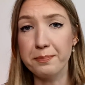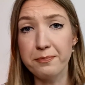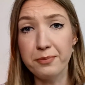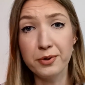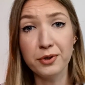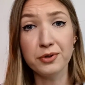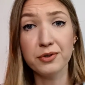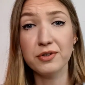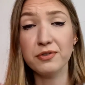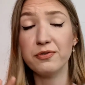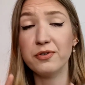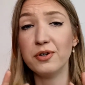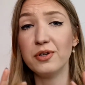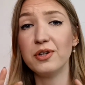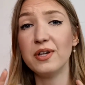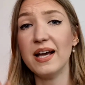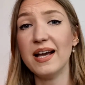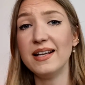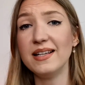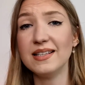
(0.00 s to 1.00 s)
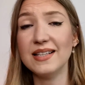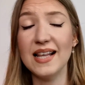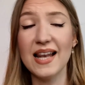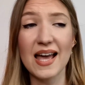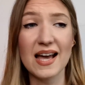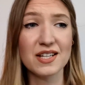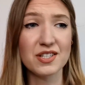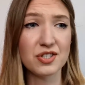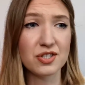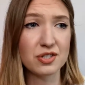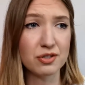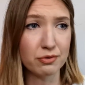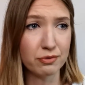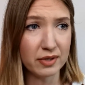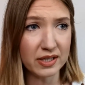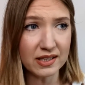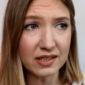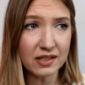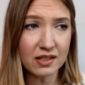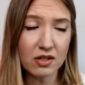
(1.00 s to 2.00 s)
Beautiful, and it lasts
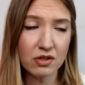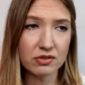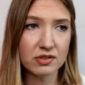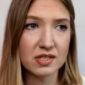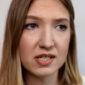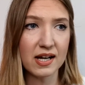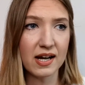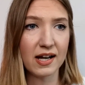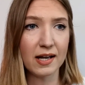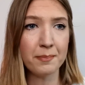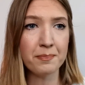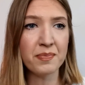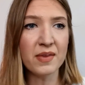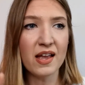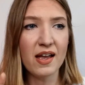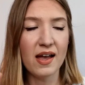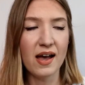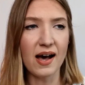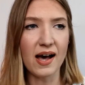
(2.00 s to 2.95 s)
really long time.